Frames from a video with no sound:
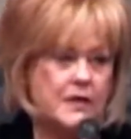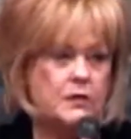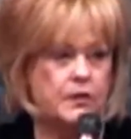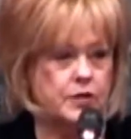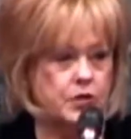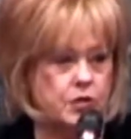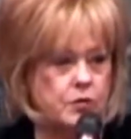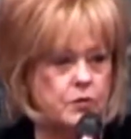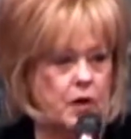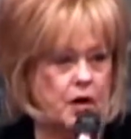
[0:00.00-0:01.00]
when
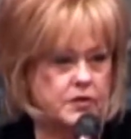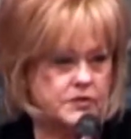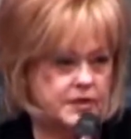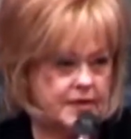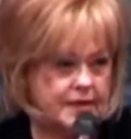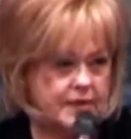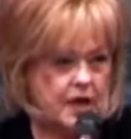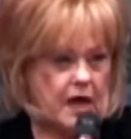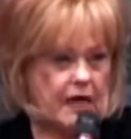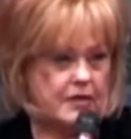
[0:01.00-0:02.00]
you are seeking
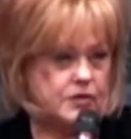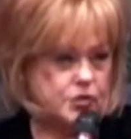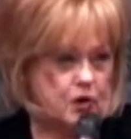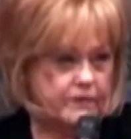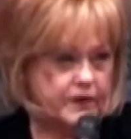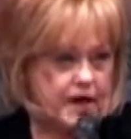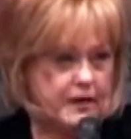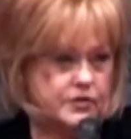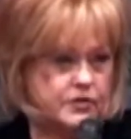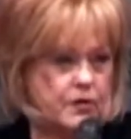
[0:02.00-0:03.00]
God and serving
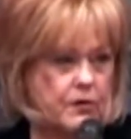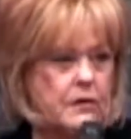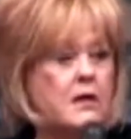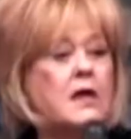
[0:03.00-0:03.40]
God, sir,